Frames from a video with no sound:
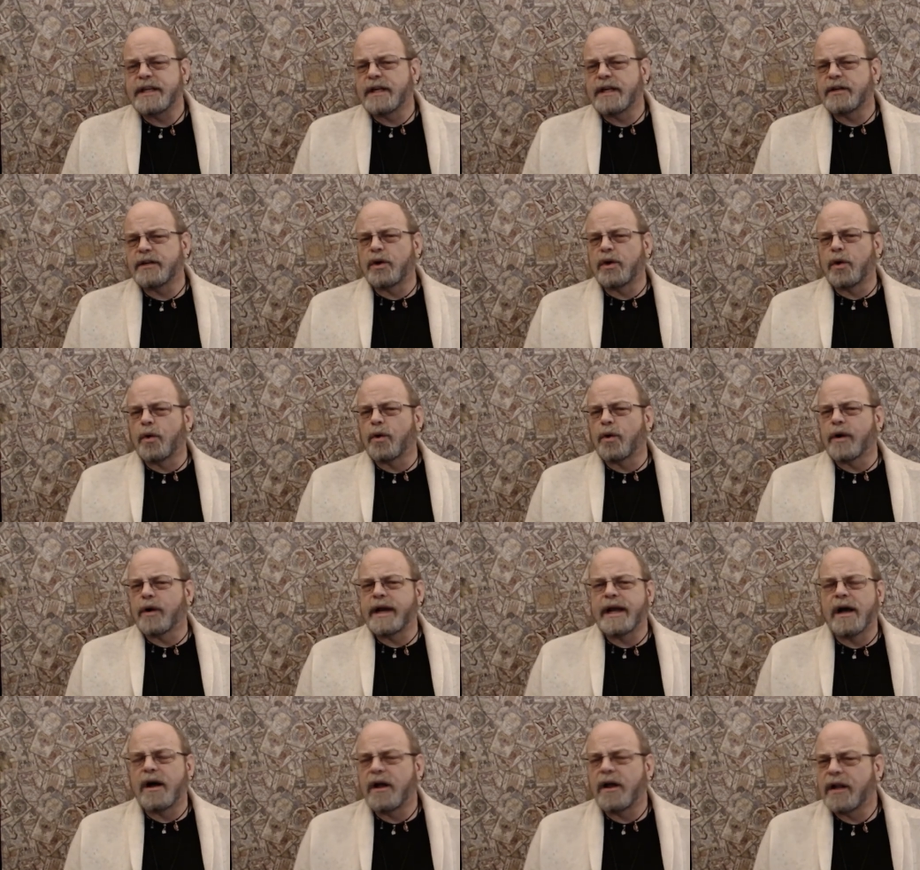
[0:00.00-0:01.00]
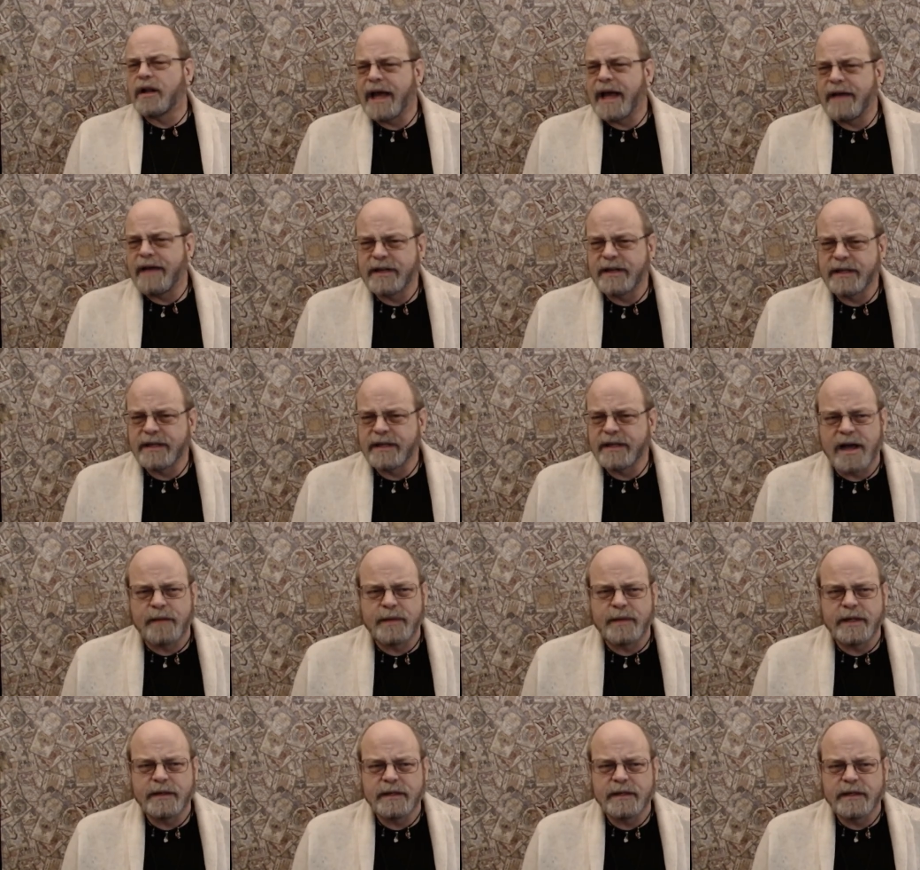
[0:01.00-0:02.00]
and glory all have in
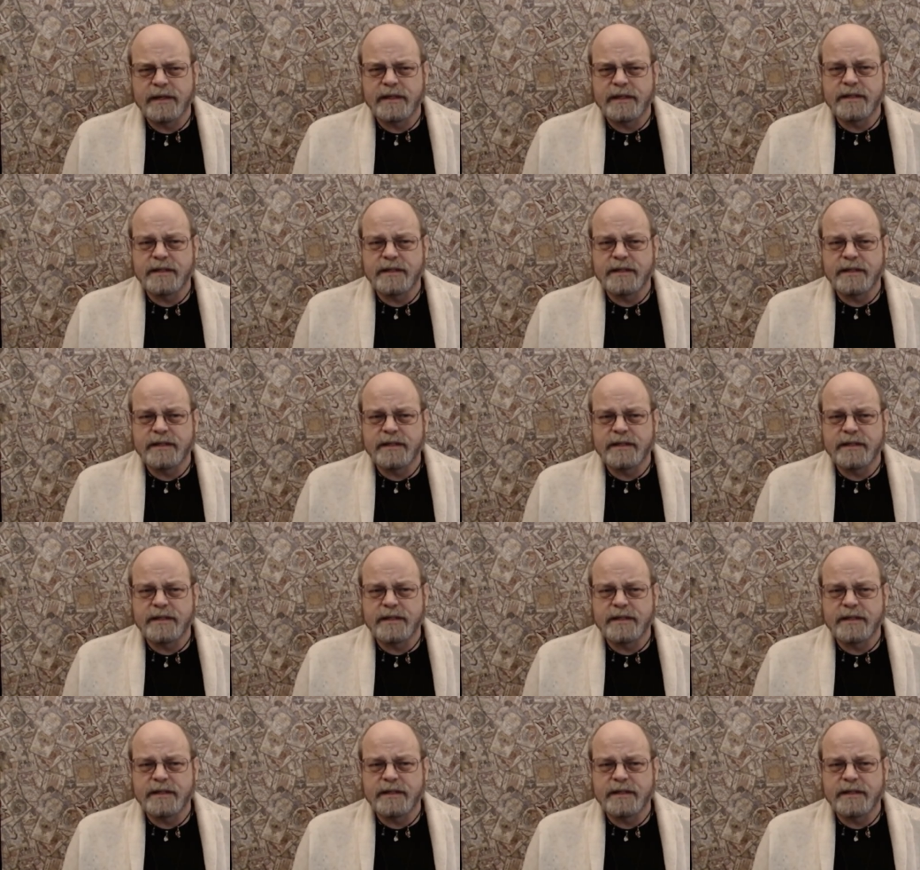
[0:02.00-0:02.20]
common